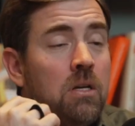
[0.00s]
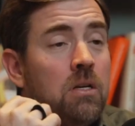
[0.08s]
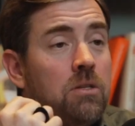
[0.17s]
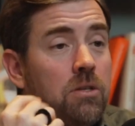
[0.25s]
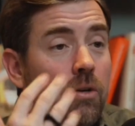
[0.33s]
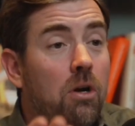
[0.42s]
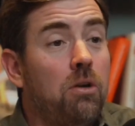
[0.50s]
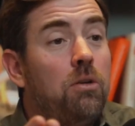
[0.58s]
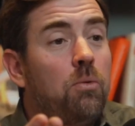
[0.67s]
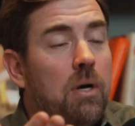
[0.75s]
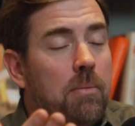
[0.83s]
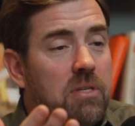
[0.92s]
So go to
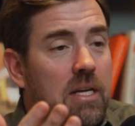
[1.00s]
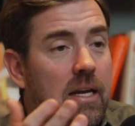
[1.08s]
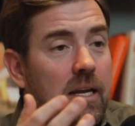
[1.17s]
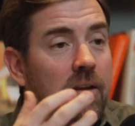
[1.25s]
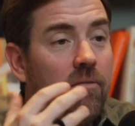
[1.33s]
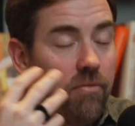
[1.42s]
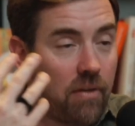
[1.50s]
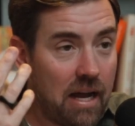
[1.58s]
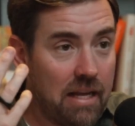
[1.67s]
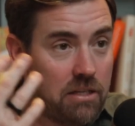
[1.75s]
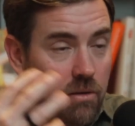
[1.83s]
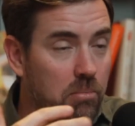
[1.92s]
the website and
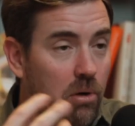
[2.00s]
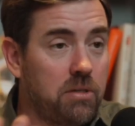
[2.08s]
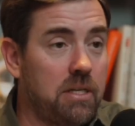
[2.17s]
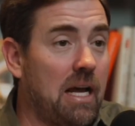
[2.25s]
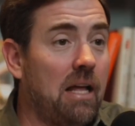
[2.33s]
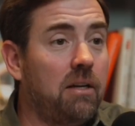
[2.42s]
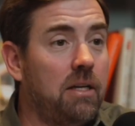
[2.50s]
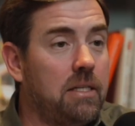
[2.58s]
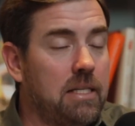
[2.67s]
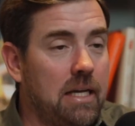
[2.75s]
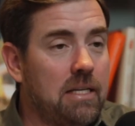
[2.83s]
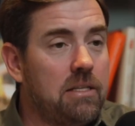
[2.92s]
find some personality
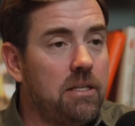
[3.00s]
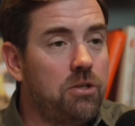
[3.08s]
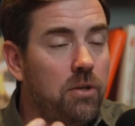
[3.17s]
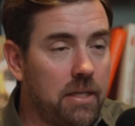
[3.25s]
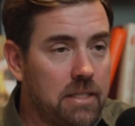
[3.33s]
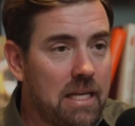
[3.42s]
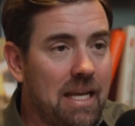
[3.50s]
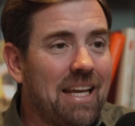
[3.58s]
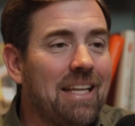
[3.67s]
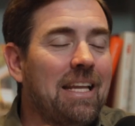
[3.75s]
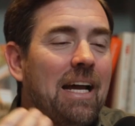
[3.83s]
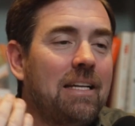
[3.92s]
tests that you can take,
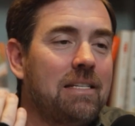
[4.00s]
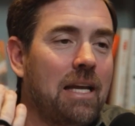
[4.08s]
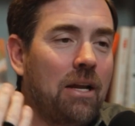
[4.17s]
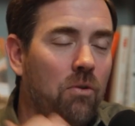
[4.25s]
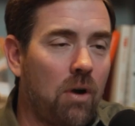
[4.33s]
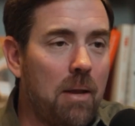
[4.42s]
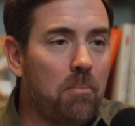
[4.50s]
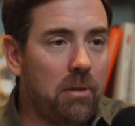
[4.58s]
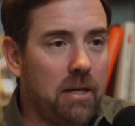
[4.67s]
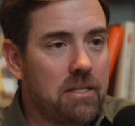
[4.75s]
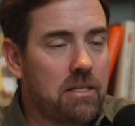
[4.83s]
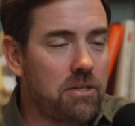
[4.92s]
and that is a great
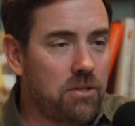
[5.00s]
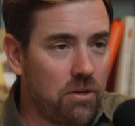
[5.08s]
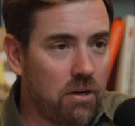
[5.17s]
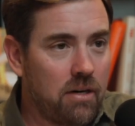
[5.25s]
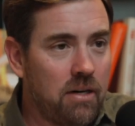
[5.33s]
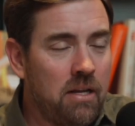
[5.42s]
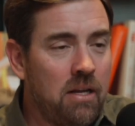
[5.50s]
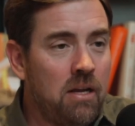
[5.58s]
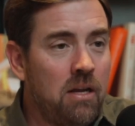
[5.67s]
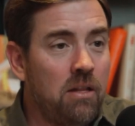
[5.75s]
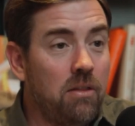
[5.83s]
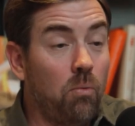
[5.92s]
place to start.
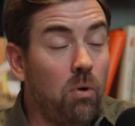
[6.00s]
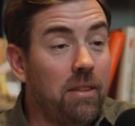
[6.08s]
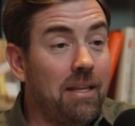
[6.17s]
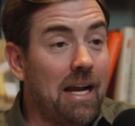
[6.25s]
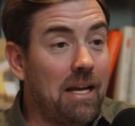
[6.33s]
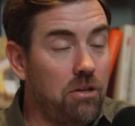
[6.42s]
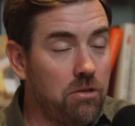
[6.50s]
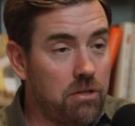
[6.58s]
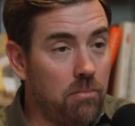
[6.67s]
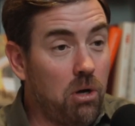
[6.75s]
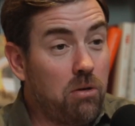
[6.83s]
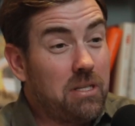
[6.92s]
The one that I use
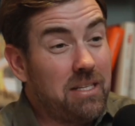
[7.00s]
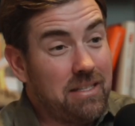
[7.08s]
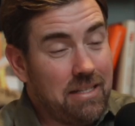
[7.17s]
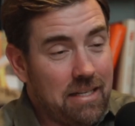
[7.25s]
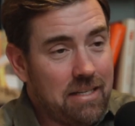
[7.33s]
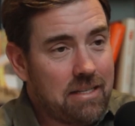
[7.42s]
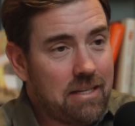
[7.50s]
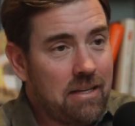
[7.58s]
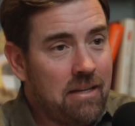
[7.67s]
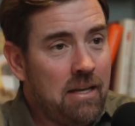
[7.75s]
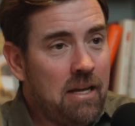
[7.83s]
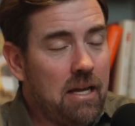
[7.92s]
the most is DISC,
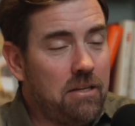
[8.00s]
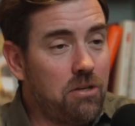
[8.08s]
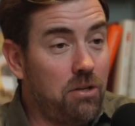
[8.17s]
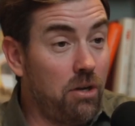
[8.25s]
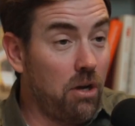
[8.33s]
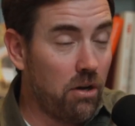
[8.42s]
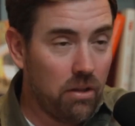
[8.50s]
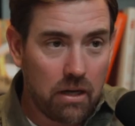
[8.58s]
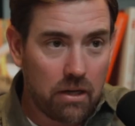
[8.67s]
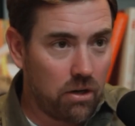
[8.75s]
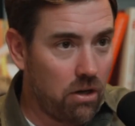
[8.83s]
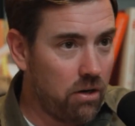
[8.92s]
and so you go
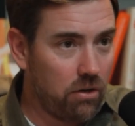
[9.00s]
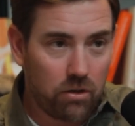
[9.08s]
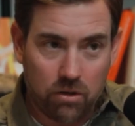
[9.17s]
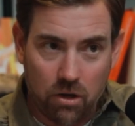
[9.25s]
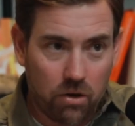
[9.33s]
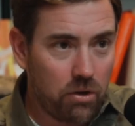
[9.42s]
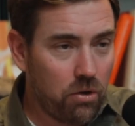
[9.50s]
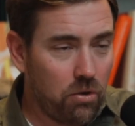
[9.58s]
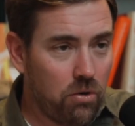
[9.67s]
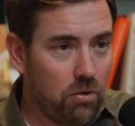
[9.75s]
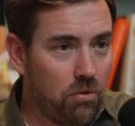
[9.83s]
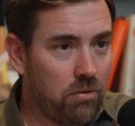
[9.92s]
to
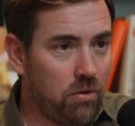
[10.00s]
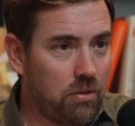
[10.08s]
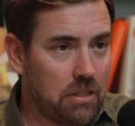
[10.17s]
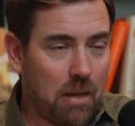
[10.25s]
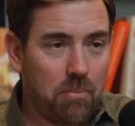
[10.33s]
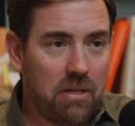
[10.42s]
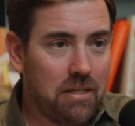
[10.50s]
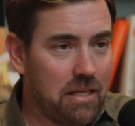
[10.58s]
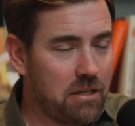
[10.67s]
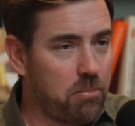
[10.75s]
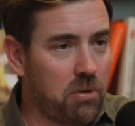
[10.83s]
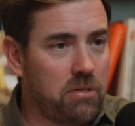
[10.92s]
Google, type in
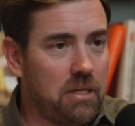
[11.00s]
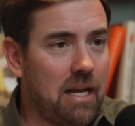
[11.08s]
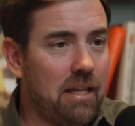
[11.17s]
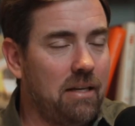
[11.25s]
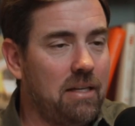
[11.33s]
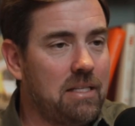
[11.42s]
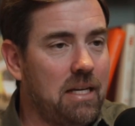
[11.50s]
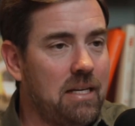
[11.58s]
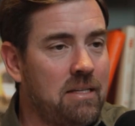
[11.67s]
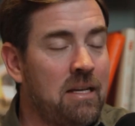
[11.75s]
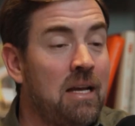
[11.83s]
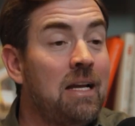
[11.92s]
DISC personality
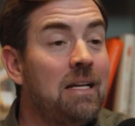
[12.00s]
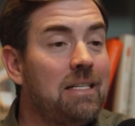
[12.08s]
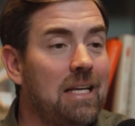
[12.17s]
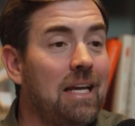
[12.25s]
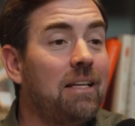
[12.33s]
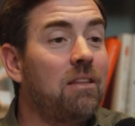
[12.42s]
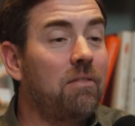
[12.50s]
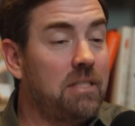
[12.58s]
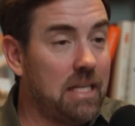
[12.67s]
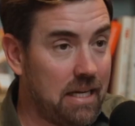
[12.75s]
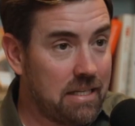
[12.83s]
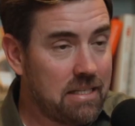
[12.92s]
test, take the
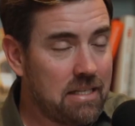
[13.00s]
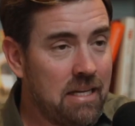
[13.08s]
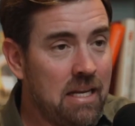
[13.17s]
test,